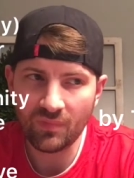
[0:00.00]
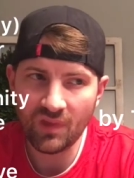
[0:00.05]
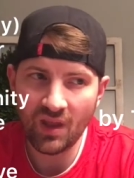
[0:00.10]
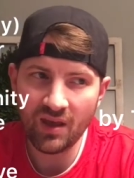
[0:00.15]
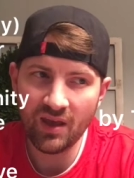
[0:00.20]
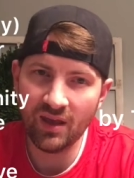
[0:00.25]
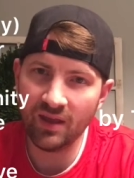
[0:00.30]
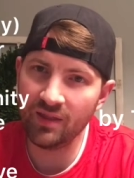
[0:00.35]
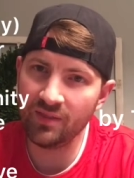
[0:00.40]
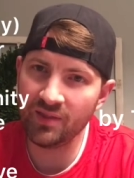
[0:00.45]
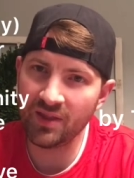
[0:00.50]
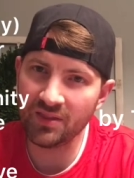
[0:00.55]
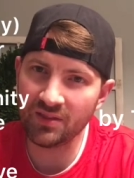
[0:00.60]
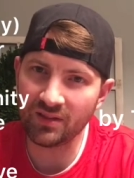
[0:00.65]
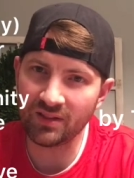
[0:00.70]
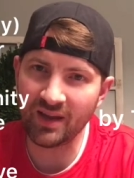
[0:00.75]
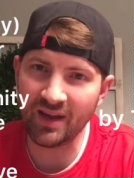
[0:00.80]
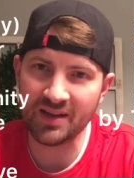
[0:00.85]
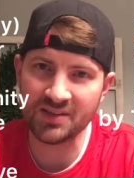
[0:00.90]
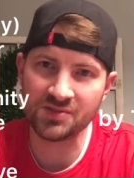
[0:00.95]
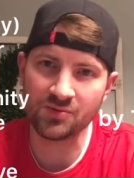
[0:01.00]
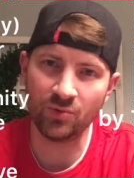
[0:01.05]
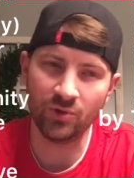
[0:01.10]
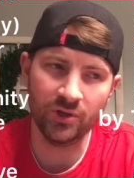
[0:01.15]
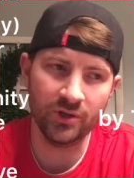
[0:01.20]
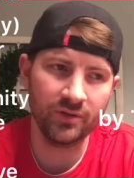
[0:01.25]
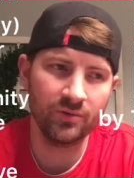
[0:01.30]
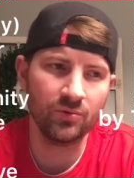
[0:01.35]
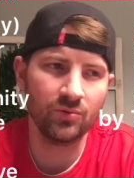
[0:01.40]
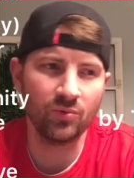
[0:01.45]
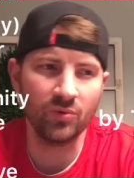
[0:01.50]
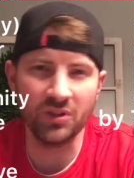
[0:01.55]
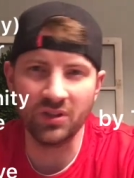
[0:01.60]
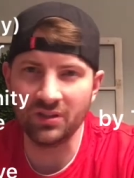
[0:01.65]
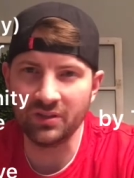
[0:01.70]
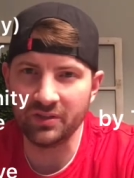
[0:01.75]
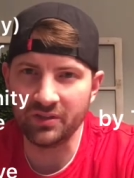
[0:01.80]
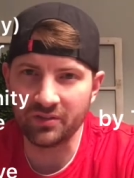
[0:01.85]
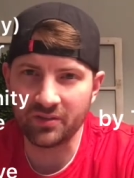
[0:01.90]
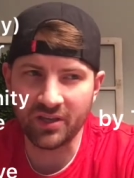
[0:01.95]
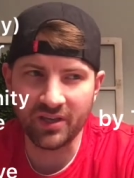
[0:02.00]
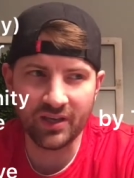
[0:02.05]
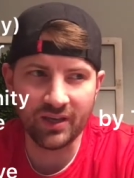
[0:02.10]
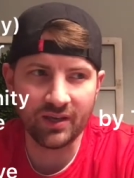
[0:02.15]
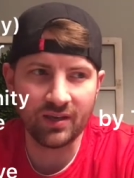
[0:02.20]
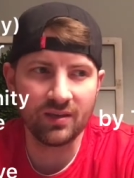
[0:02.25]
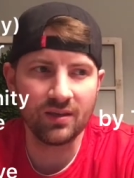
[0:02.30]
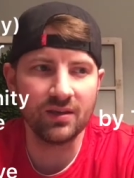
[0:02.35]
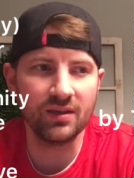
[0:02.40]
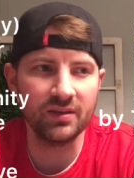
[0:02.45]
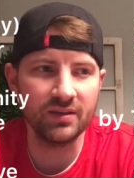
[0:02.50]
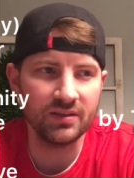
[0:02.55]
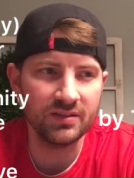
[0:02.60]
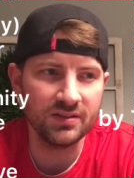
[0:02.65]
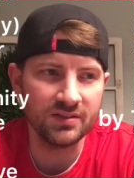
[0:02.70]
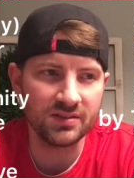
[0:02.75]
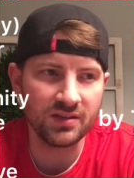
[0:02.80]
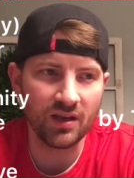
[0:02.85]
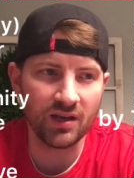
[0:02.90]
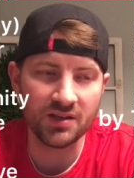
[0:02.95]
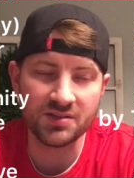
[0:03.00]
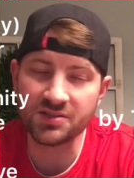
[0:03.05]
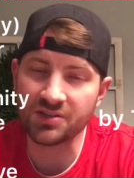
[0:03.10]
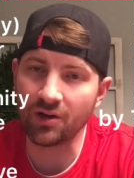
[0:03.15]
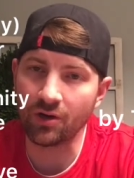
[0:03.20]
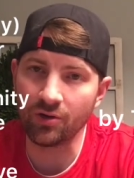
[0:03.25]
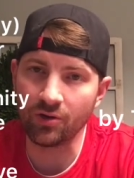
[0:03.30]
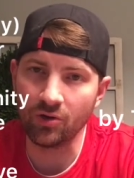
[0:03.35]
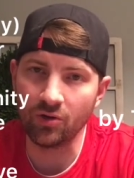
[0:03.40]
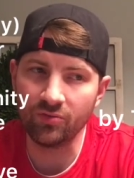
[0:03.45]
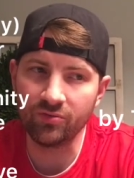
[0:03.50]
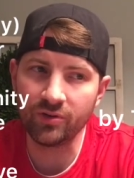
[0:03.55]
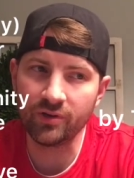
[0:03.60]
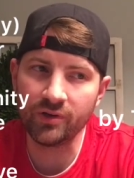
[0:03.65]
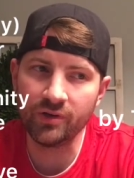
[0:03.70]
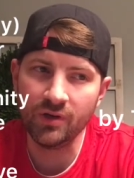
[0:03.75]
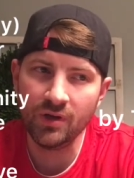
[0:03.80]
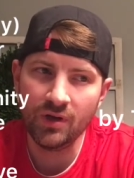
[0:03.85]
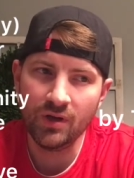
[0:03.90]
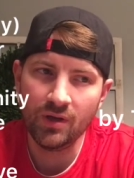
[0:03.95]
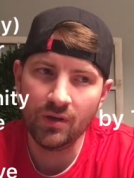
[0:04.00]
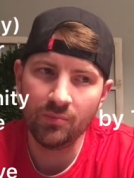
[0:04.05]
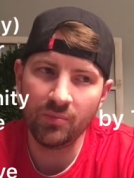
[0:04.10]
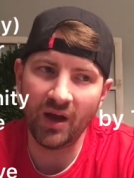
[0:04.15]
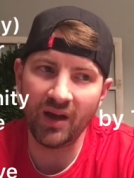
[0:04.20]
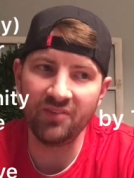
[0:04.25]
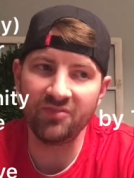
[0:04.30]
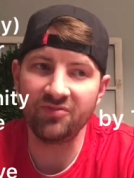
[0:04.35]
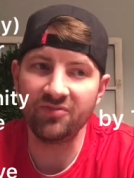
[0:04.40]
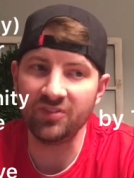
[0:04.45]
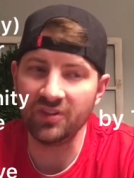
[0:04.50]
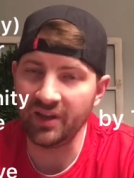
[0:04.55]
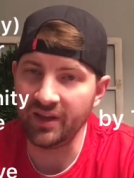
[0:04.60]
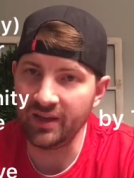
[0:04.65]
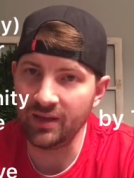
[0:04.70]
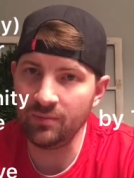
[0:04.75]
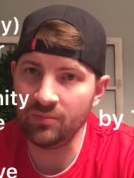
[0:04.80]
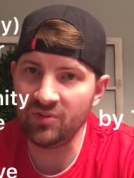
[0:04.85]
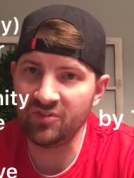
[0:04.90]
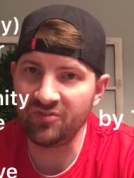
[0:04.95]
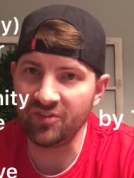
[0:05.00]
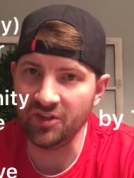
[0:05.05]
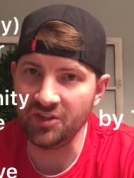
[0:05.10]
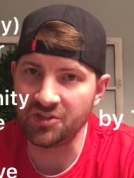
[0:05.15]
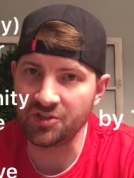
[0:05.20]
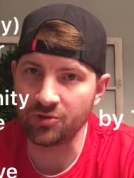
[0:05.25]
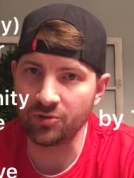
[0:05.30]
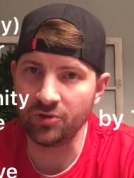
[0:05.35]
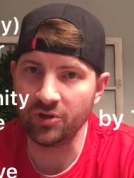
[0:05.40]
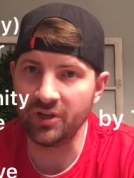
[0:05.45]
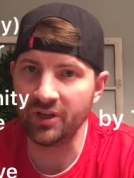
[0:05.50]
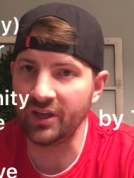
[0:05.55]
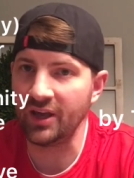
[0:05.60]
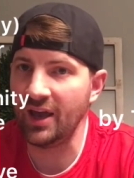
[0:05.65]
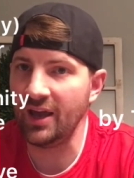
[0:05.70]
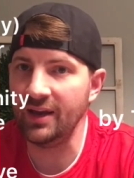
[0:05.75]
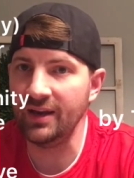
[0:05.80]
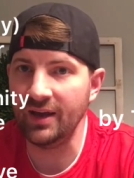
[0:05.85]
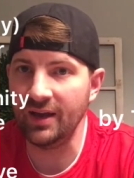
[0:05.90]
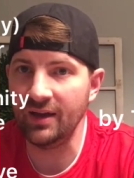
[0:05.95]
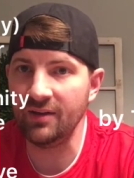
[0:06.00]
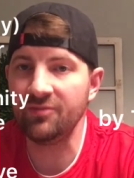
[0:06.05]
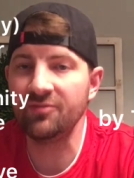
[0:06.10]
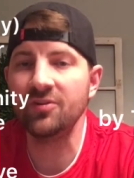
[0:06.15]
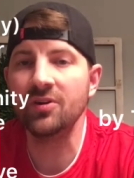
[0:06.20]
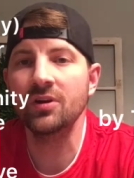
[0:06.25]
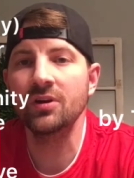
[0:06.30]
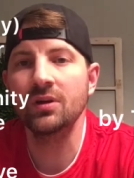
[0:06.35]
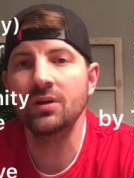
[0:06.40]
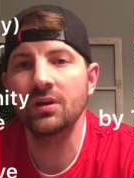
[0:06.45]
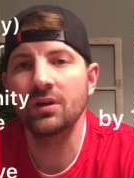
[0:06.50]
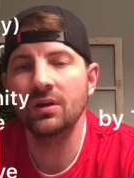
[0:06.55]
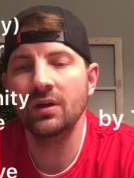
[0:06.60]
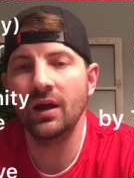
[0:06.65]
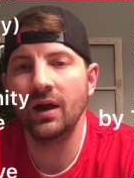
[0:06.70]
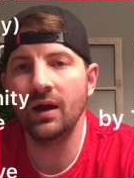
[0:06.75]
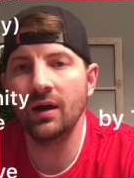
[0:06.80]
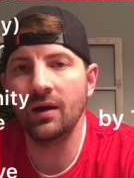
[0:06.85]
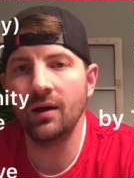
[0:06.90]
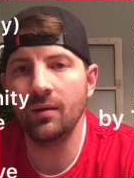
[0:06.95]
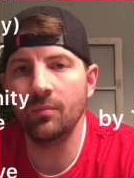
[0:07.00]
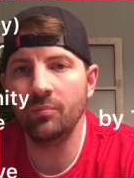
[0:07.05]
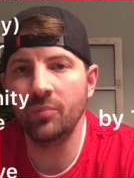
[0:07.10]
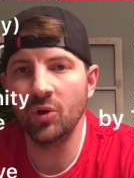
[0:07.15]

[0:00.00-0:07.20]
And then the last one with a little kick is A Start Over by Flame featuring NF.